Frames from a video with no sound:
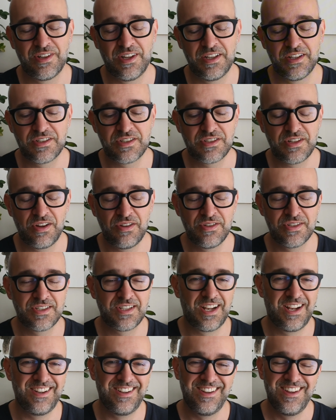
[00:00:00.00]
It sounds
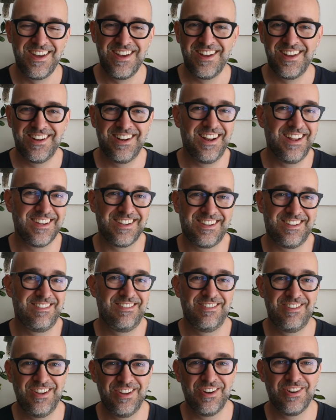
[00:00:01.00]
like,
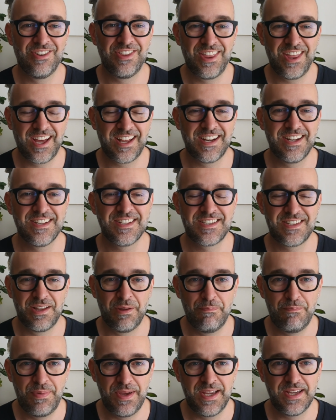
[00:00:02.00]
that is
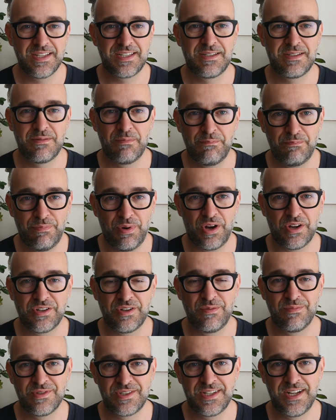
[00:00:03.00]
the base
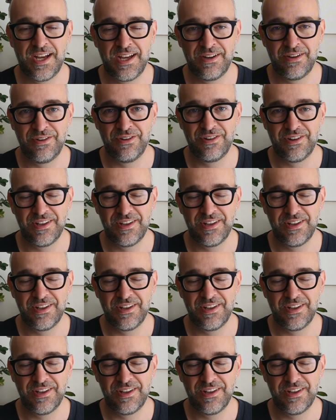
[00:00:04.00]
bottom standard.